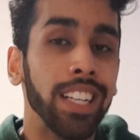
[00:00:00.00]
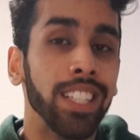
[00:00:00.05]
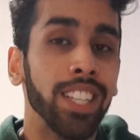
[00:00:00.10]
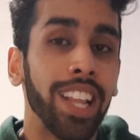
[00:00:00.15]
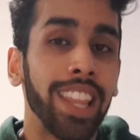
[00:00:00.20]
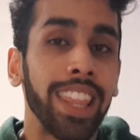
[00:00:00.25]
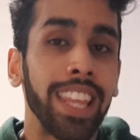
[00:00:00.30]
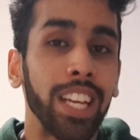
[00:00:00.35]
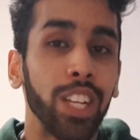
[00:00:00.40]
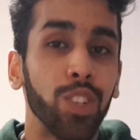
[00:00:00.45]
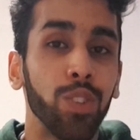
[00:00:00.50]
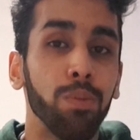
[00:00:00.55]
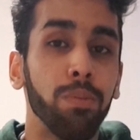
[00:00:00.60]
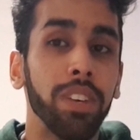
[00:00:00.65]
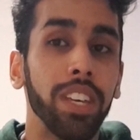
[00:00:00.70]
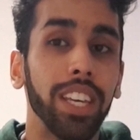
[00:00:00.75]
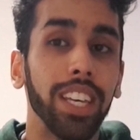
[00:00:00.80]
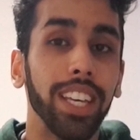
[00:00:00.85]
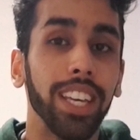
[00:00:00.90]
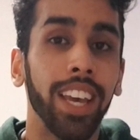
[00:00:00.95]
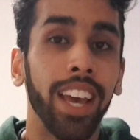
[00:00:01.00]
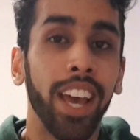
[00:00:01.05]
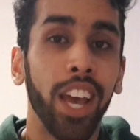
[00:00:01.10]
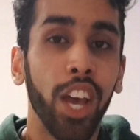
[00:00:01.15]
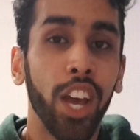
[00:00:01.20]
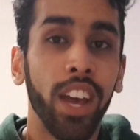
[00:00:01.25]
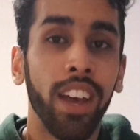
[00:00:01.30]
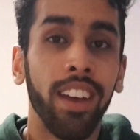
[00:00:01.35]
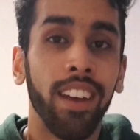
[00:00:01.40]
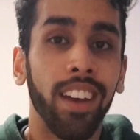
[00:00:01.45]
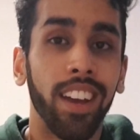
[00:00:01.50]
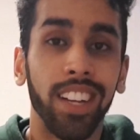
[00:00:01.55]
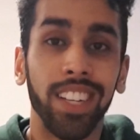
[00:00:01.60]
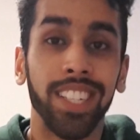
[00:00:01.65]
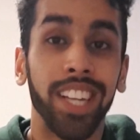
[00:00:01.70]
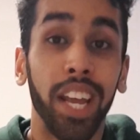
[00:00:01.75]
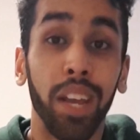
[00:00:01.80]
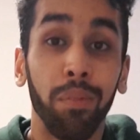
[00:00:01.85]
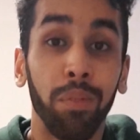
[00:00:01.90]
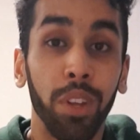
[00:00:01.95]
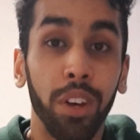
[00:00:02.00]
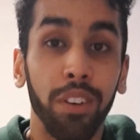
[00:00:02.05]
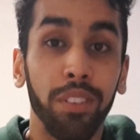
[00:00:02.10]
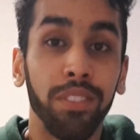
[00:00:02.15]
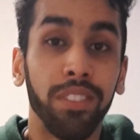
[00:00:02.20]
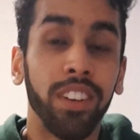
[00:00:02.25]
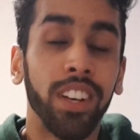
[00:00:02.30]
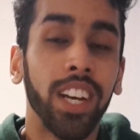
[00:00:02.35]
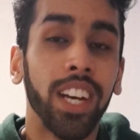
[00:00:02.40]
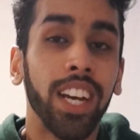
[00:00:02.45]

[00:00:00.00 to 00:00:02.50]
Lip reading: nothing to be ashamed of.